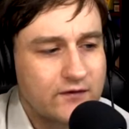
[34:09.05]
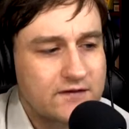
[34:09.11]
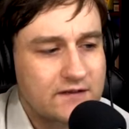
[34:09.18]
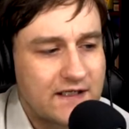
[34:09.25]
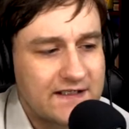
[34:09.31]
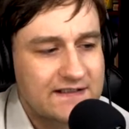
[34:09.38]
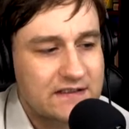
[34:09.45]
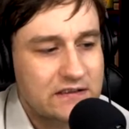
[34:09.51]
it's
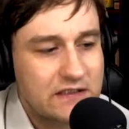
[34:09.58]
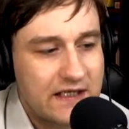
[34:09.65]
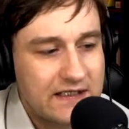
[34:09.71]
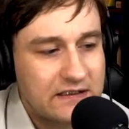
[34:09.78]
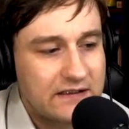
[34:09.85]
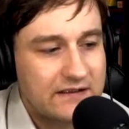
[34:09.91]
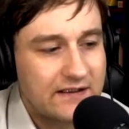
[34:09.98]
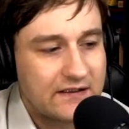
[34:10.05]
less
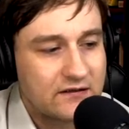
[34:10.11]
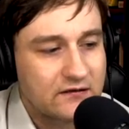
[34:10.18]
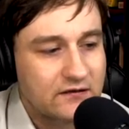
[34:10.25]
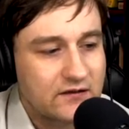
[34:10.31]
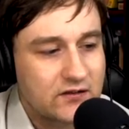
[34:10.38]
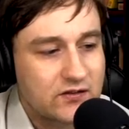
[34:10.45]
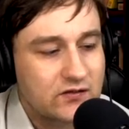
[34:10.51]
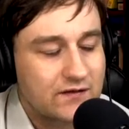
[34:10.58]
likely that you're
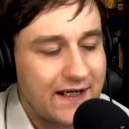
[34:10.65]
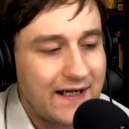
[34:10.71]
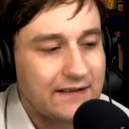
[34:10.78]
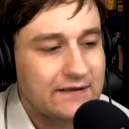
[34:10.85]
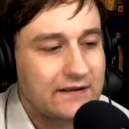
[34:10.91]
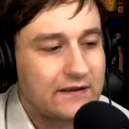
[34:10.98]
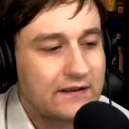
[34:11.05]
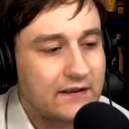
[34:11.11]

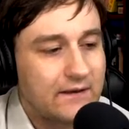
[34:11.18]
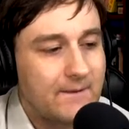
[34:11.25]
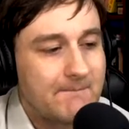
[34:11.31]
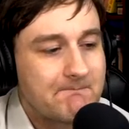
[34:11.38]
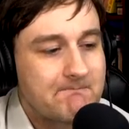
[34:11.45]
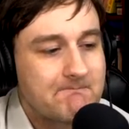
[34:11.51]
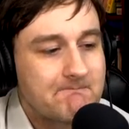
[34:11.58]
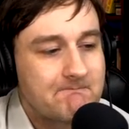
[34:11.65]
contracting it,
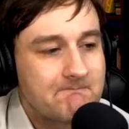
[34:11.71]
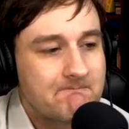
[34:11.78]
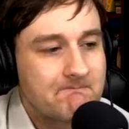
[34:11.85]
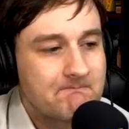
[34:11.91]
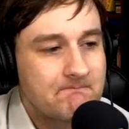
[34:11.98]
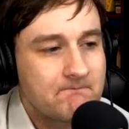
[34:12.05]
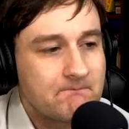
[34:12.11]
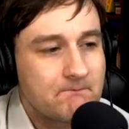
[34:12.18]

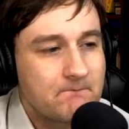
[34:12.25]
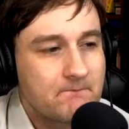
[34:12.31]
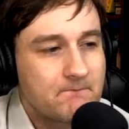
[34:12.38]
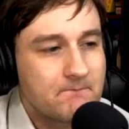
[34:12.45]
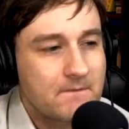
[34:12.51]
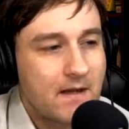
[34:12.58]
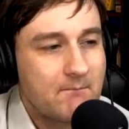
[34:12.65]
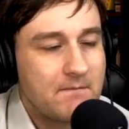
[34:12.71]

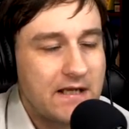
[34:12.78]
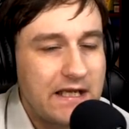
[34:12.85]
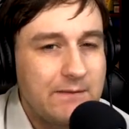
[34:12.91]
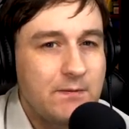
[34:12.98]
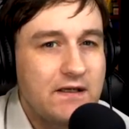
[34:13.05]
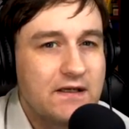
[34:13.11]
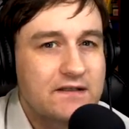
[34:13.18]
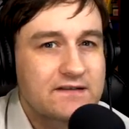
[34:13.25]

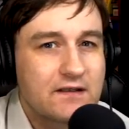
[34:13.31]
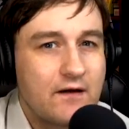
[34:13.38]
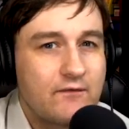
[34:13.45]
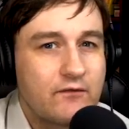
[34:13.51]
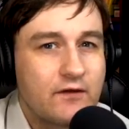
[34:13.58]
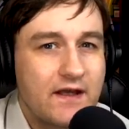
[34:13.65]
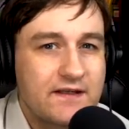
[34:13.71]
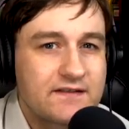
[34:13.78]
maybe it's of
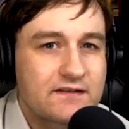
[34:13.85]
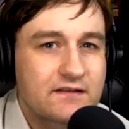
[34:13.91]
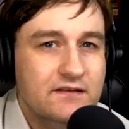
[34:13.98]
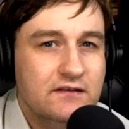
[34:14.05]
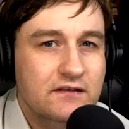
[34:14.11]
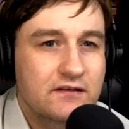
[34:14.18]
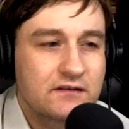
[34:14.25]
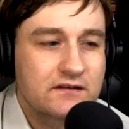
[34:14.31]
less
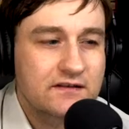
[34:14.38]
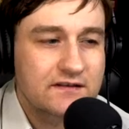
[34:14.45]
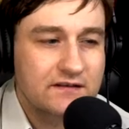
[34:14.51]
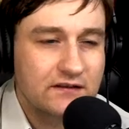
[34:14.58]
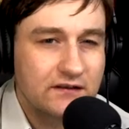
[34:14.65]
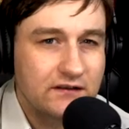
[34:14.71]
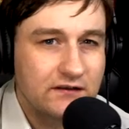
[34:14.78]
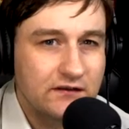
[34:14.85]

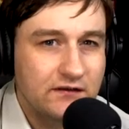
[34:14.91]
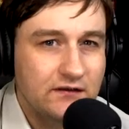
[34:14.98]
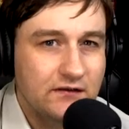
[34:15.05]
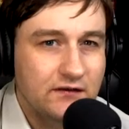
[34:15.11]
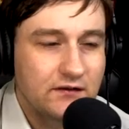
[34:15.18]
concern.